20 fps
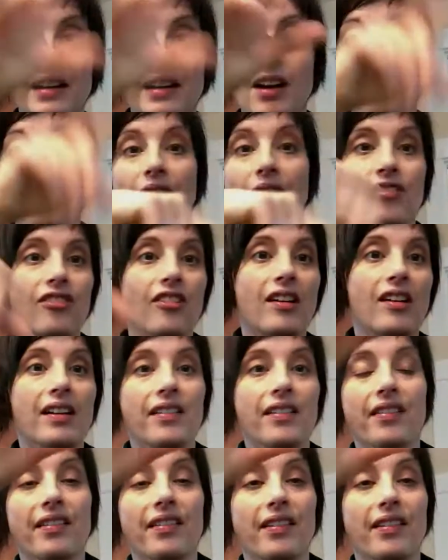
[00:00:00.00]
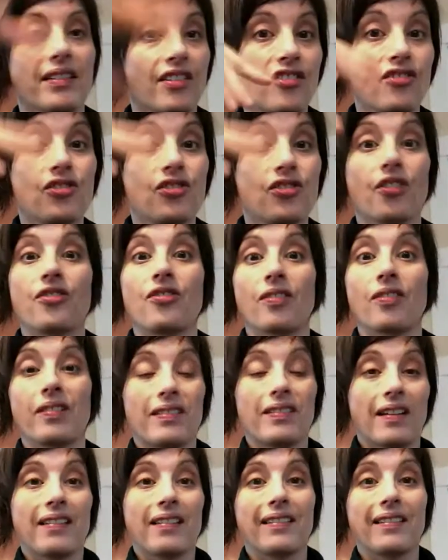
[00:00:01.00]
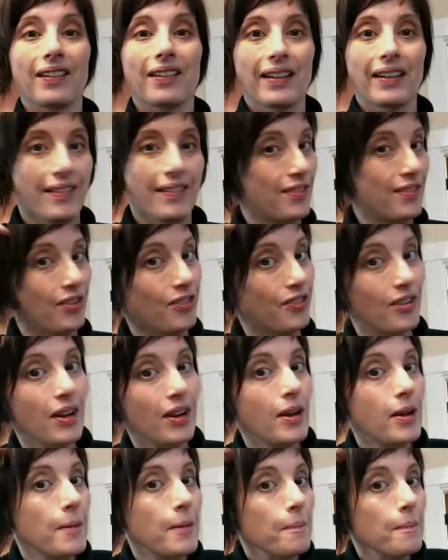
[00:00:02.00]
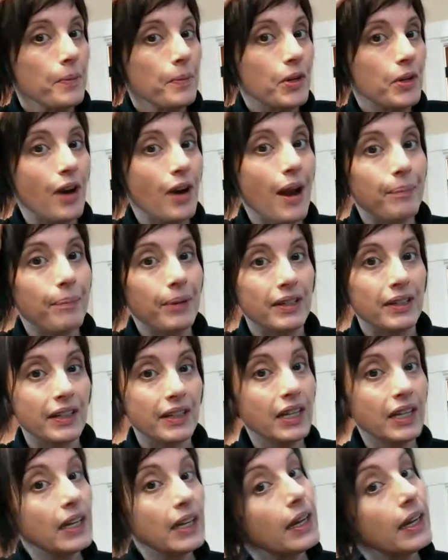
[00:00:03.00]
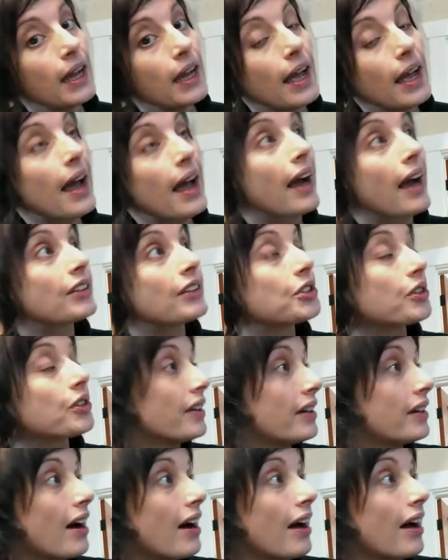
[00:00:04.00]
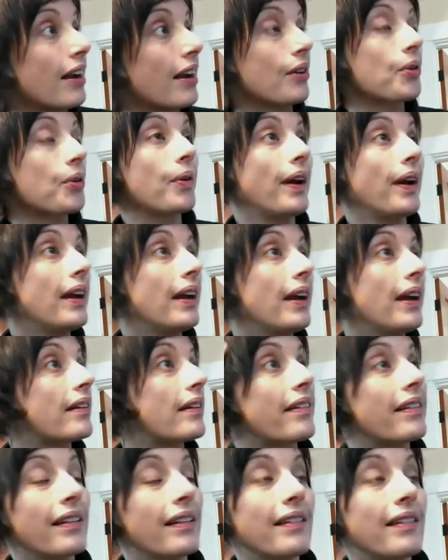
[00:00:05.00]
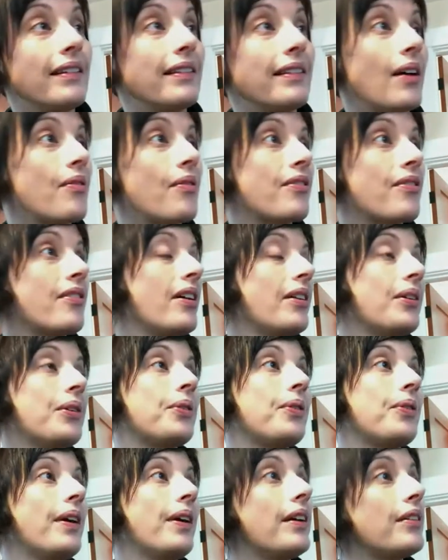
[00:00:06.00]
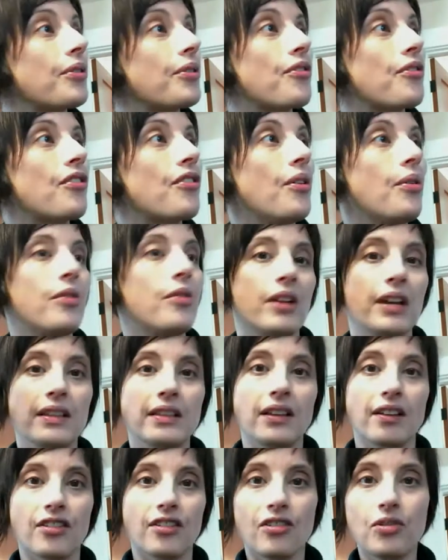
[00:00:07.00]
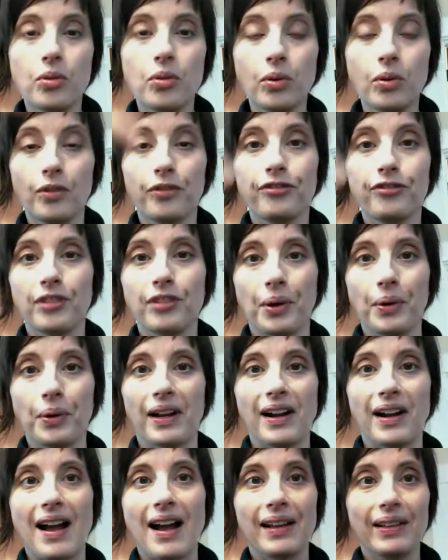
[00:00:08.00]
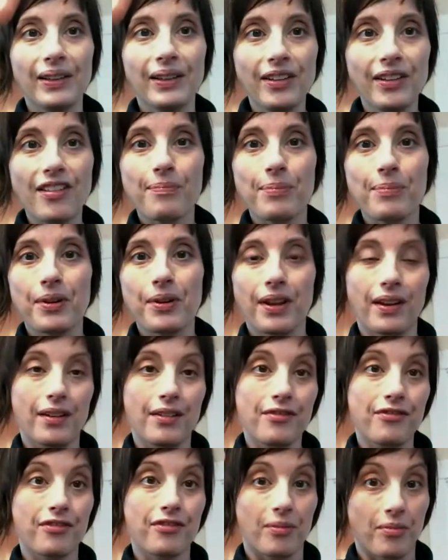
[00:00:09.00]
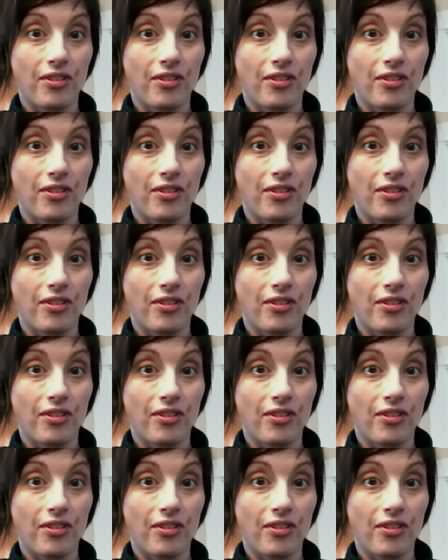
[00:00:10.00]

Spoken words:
it now has signs, and it's just disgusting. It's just crappy. And he actually got a grant, a $60,000 grant or so, to get these cool floating islands put in